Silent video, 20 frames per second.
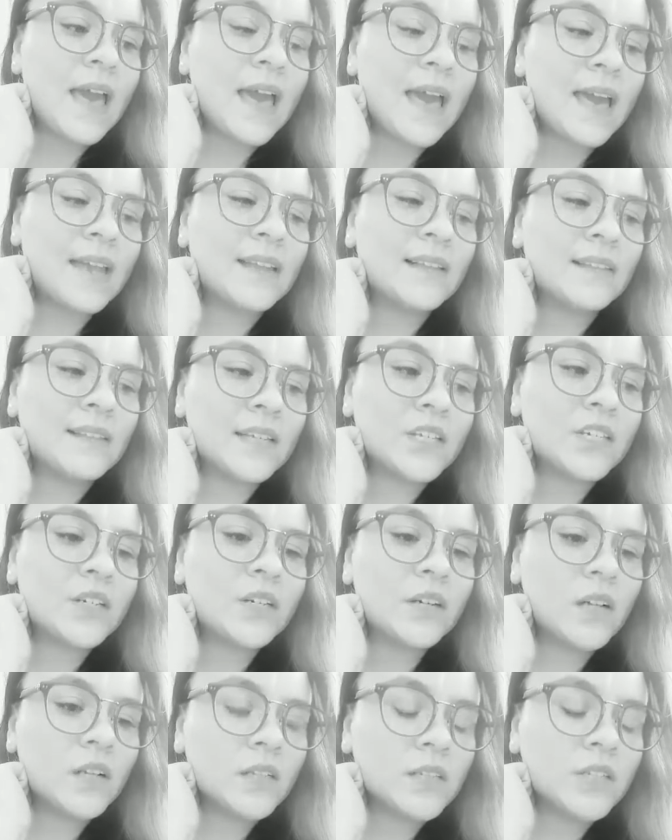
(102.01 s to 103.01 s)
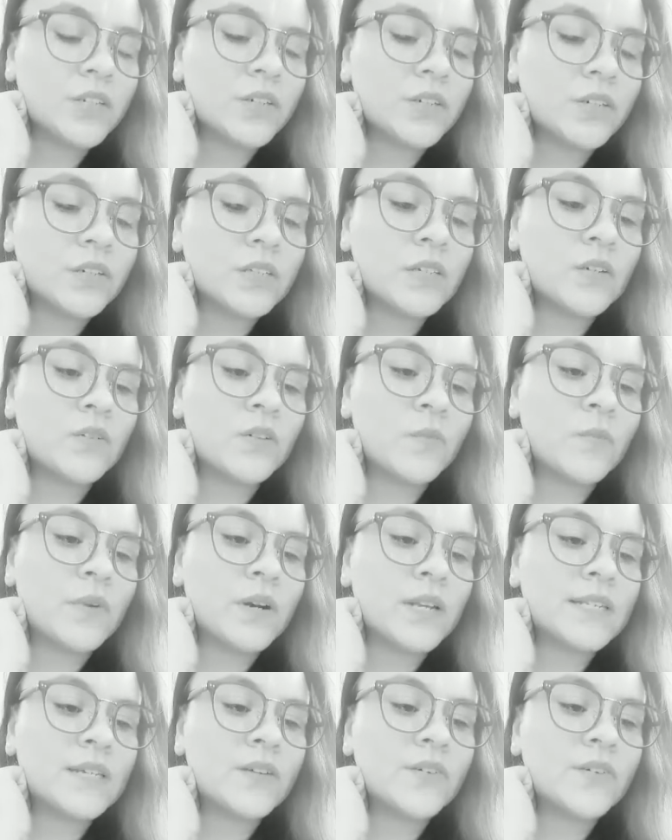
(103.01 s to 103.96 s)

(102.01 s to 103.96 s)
and in lesion culture, Pseudomonas